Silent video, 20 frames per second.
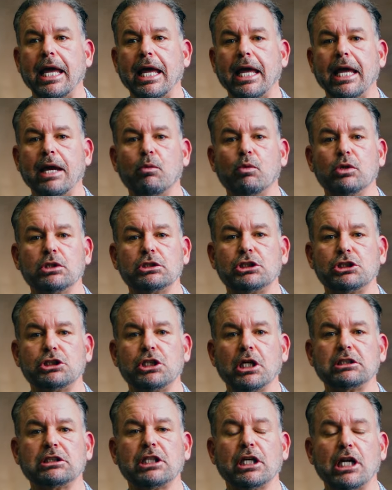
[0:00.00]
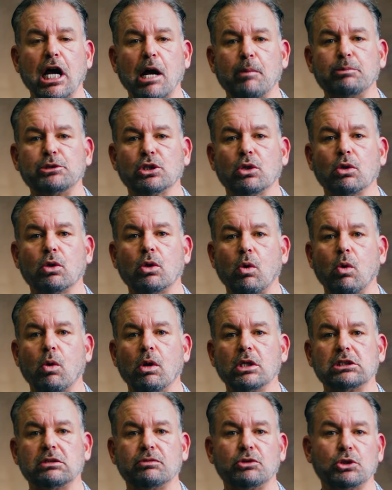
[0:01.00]
It was just an obstacle
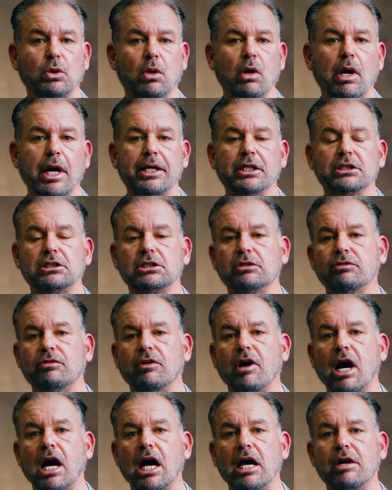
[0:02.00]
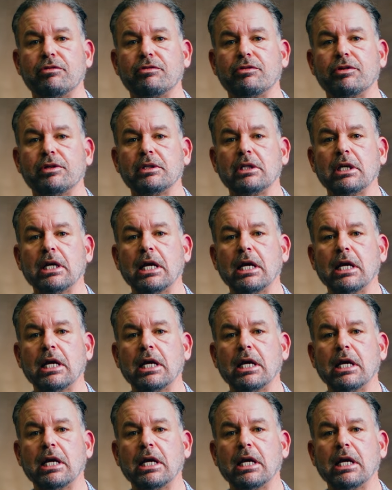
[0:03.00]
course of trying to survive.